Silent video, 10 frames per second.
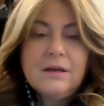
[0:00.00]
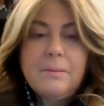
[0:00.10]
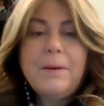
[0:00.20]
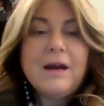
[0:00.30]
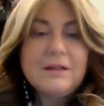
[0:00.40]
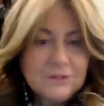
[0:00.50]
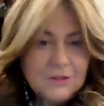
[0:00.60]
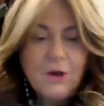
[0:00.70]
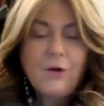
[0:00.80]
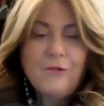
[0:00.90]
part
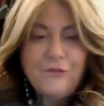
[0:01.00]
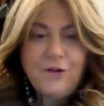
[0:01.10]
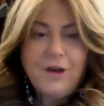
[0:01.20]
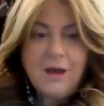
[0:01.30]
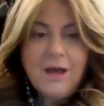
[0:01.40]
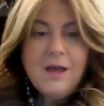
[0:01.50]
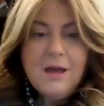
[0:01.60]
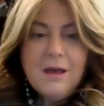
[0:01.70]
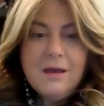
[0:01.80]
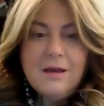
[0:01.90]
of
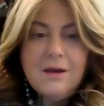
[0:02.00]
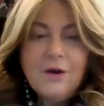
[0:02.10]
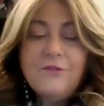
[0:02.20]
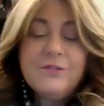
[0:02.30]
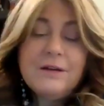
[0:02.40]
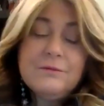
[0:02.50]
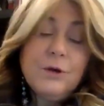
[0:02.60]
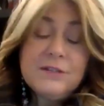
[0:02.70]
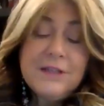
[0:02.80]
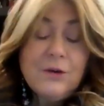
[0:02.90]

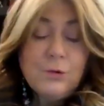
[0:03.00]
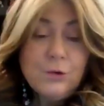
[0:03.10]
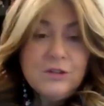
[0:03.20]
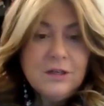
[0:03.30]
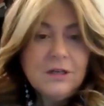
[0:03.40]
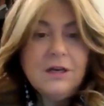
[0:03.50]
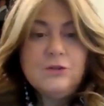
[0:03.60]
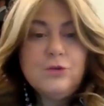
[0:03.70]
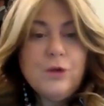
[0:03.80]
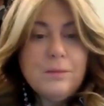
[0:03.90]
what they could
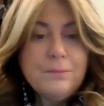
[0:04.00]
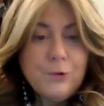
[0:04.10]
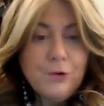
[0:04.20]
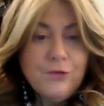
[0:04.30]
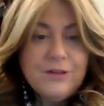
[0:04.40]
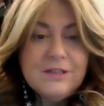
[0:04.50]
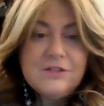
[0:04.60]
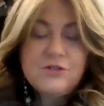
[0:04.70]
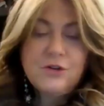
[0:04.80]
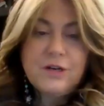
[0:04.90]
to improve in
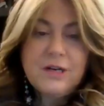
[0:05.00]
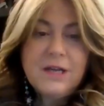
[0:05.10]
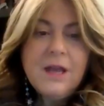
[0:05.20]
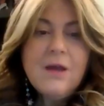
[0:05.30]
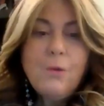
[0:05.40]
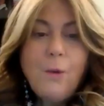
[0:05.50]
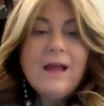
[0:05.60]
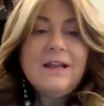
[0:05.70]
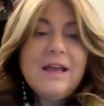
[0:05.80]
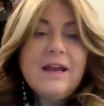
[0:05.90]
this journey,
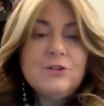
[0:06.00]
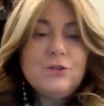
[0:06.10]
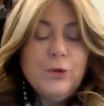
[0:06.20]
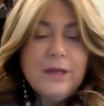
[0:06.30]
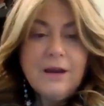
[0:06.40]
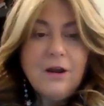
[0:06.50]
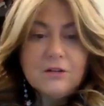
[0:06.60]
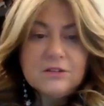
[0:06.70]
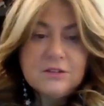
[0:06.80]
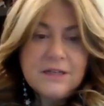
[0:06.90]
while they are doing a
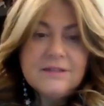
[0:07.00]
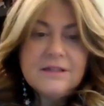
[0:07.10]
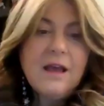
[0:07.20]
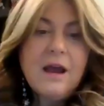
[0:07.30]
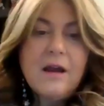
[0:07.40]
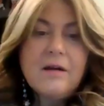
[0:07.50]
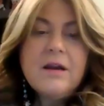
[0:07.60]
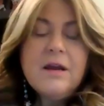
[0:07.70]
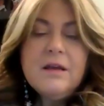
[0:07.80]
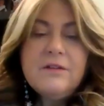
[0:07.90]
lot. And they are
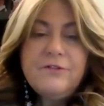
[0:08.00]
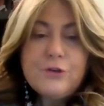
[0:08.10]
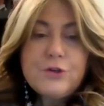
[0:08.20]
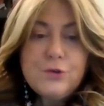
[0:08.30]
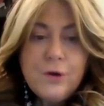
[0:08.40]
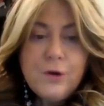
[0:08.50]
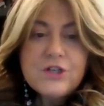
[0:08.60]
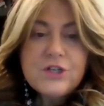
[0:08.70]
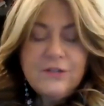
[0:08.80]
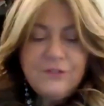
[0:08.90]
for sure
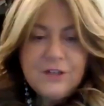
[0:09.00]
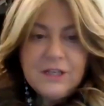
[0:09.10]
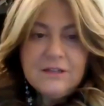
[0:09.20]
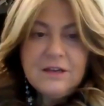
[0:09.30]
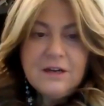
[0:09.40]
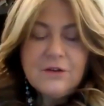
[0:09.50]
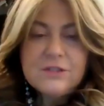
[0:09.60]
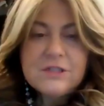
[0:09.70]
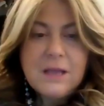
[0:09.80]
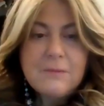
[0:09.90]
shifting their
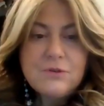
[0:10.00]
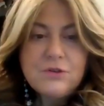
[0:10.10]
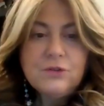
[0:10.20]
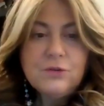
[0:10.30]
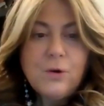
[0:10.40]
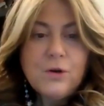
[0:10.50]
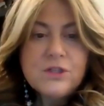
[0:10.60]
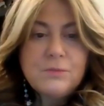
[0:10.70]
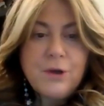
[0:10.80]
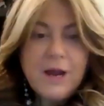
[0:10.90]
consumption
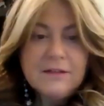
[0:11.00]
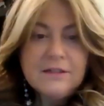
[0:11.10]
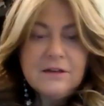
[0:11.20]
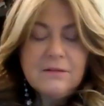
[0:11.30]
towards brands that are